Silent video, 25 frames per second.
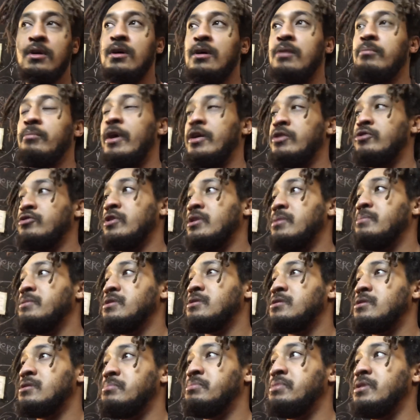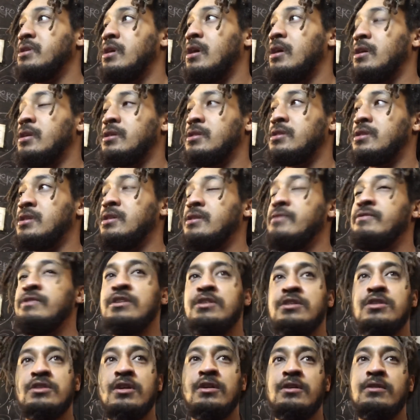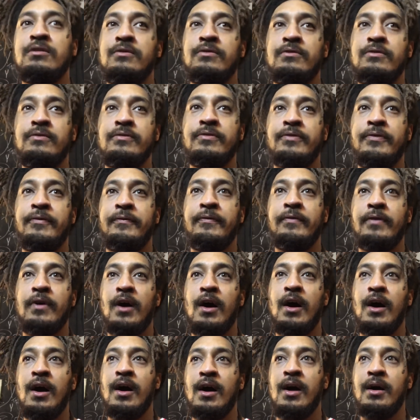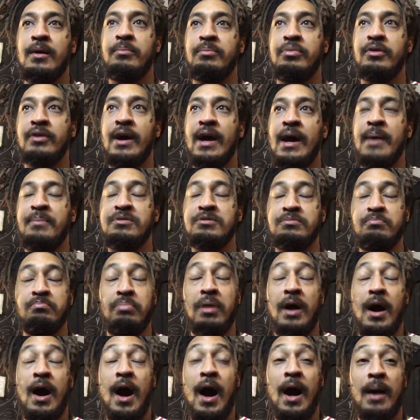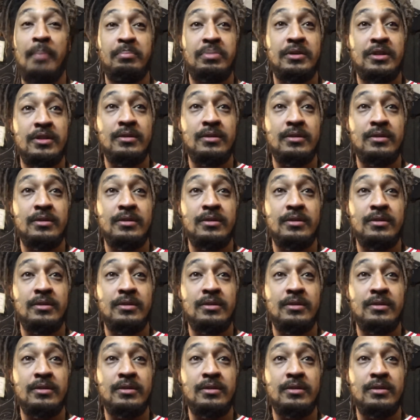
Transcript: My dream is to be on a TV show, uh, perhaps bopped,